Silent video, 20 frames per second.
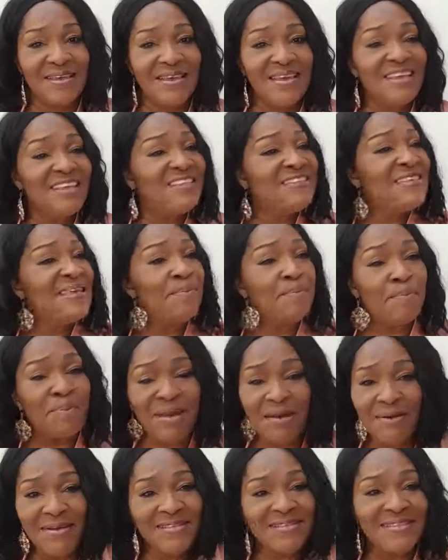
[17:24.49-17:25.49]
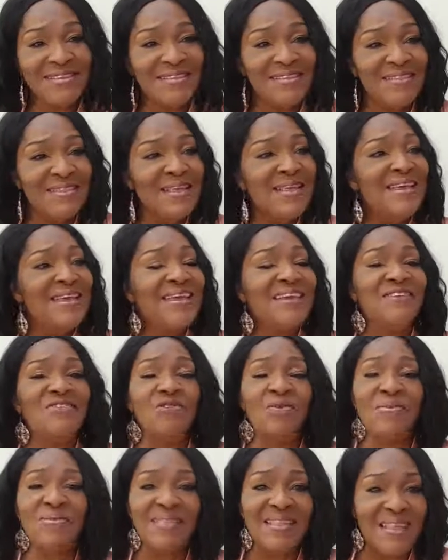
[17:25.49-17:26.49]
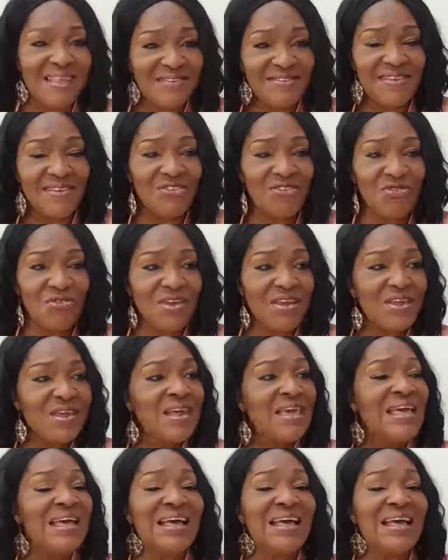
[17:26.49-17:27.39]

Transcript: It's embarrassing, it's unnecessary,